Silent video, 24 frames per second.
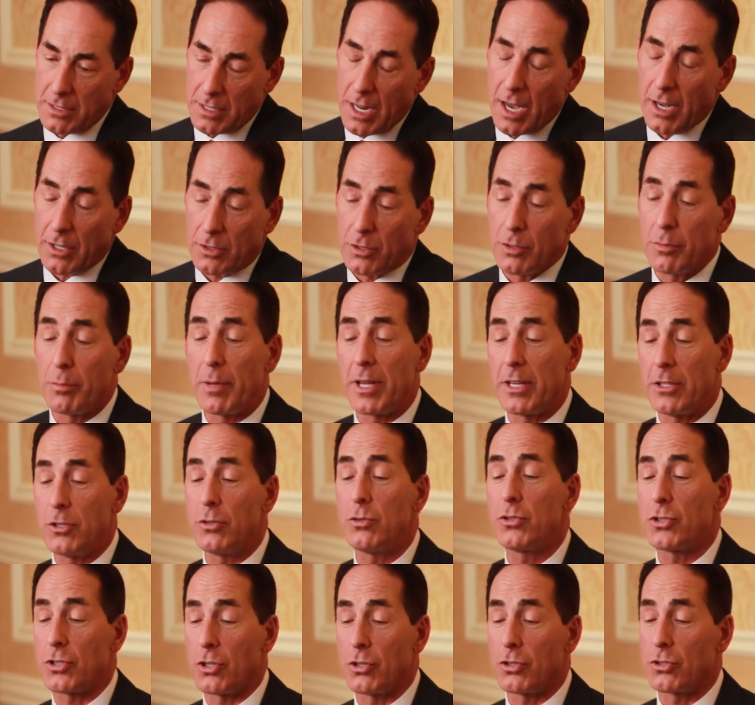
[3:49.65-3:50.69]
doctor may do
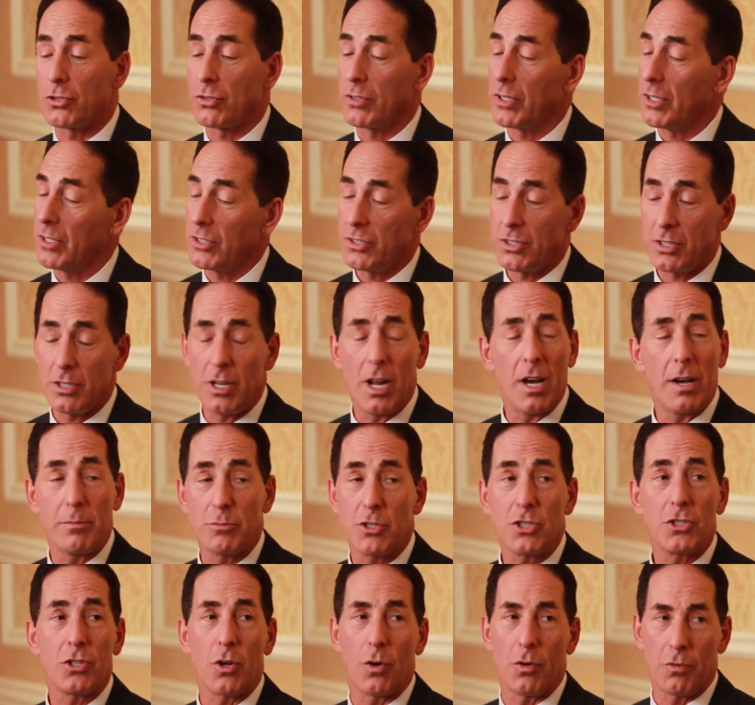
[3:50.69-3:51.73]
surgery. And he said, oh, I'm
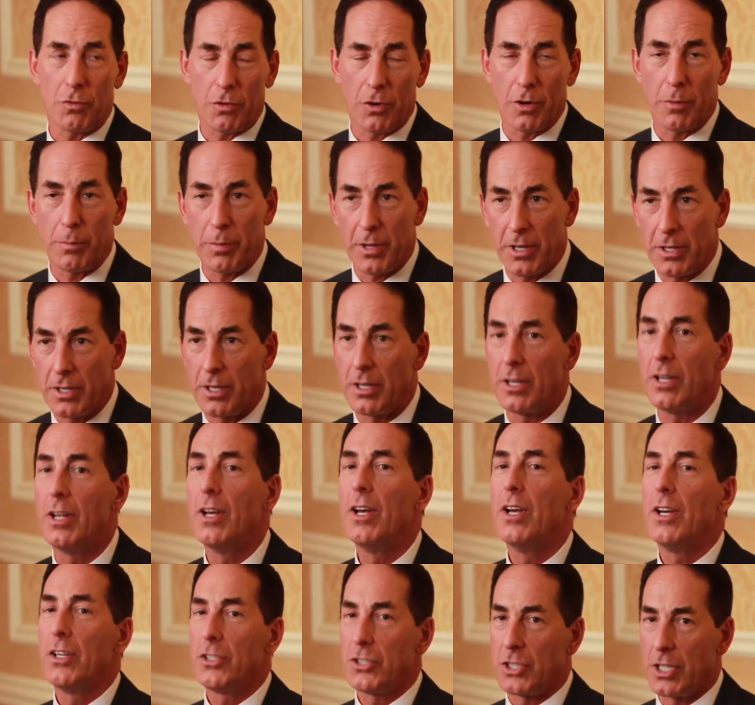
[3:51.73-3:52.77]
just going for an opinion.
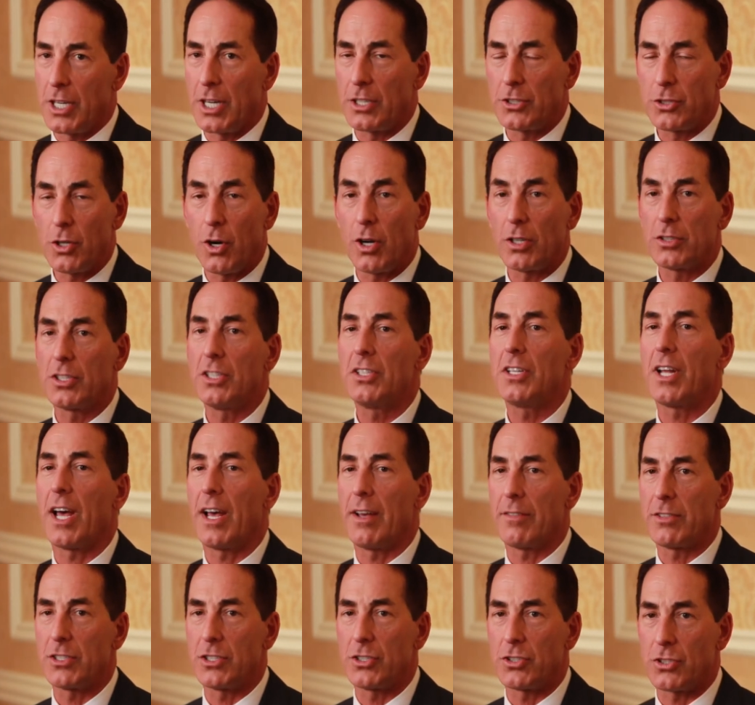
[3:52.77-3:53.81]
She got talked into
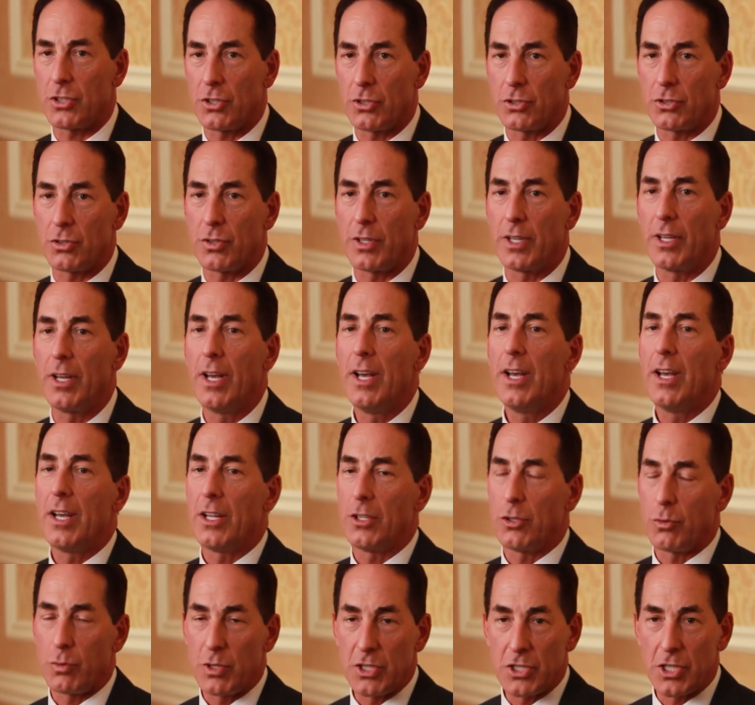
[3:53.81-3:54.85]
having surgery. And
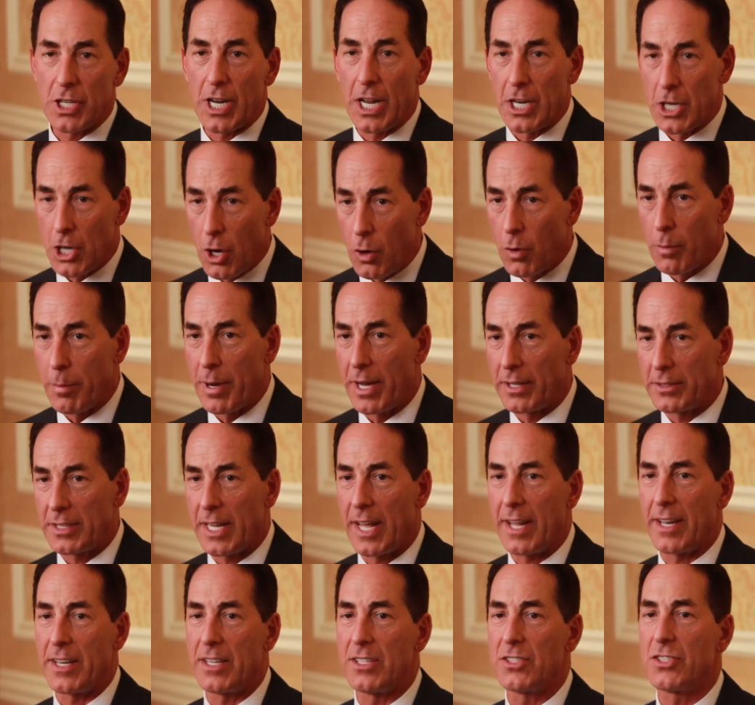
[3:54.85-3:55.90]
the reason I know about
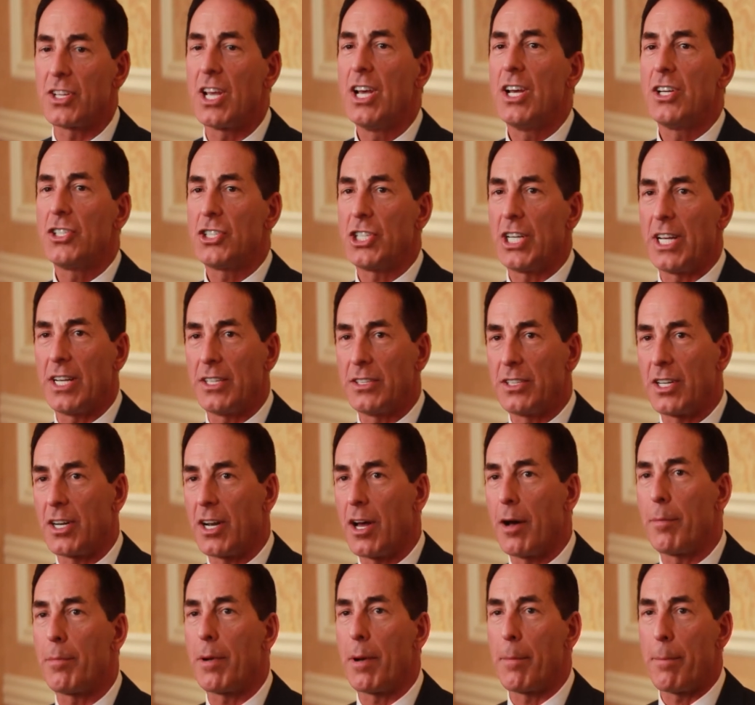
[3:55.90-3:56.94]
that is she ended
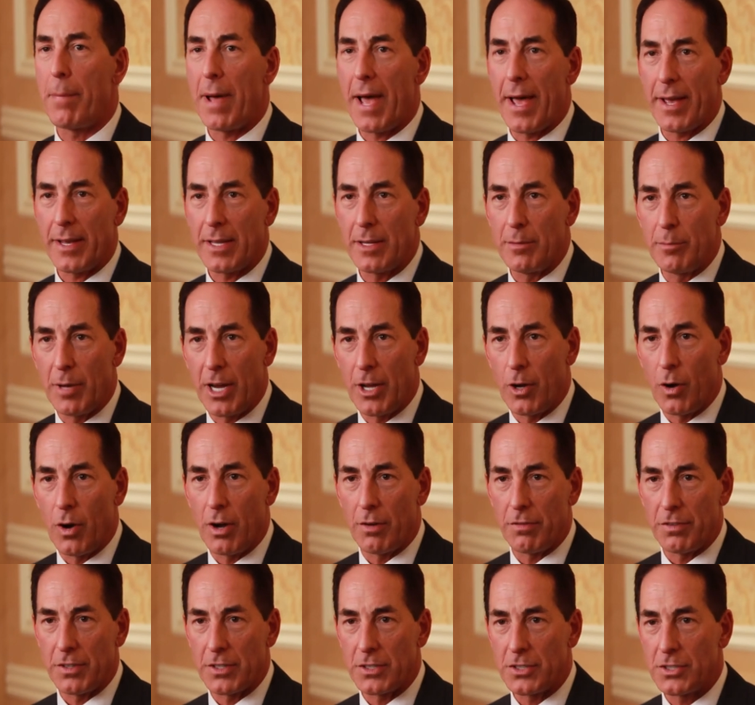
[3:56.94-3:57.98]
up back in my
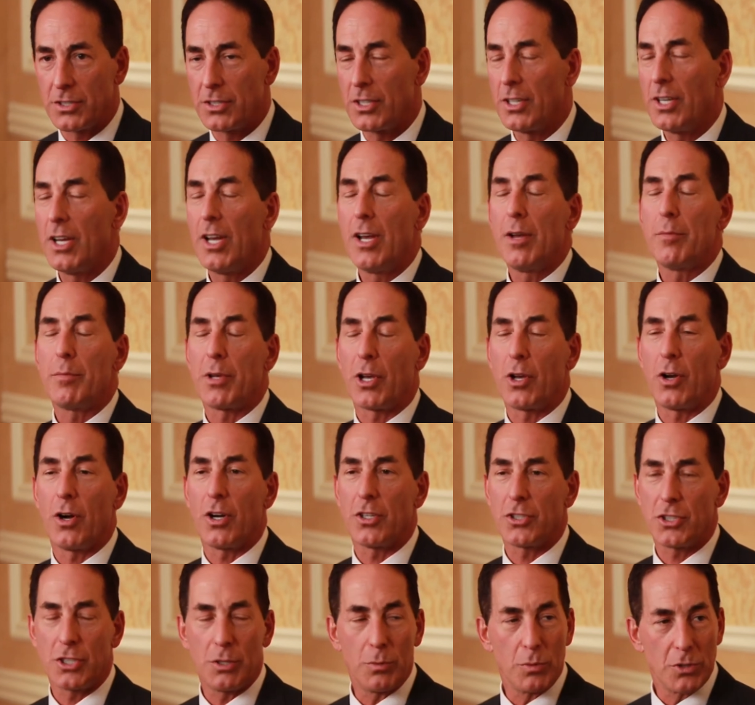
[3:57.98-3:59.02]
office
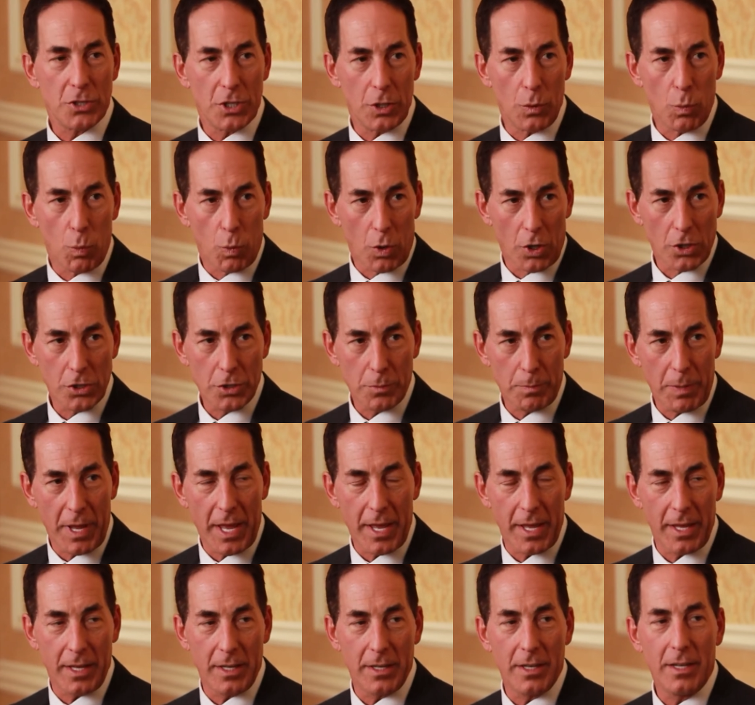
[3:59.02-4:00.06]
because she was in worse
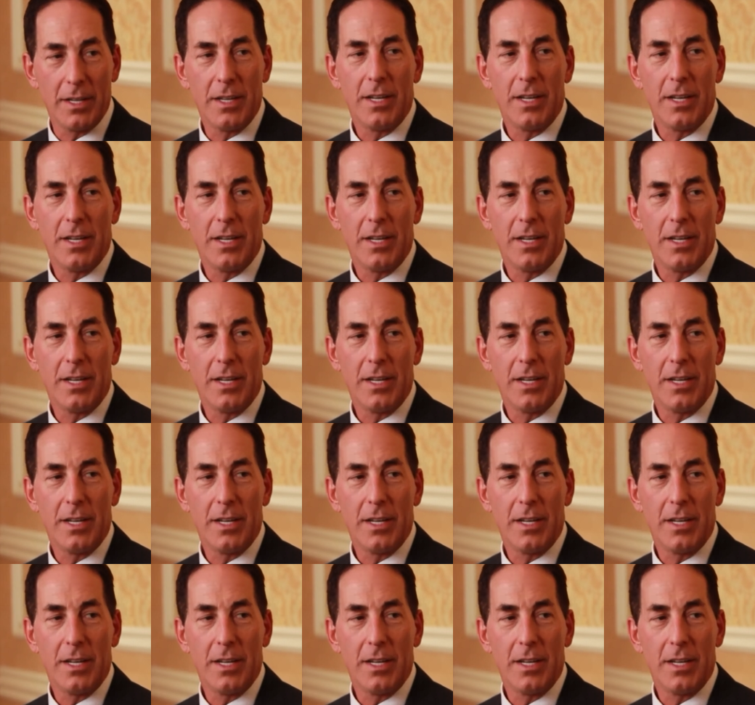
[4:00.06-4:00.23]
pain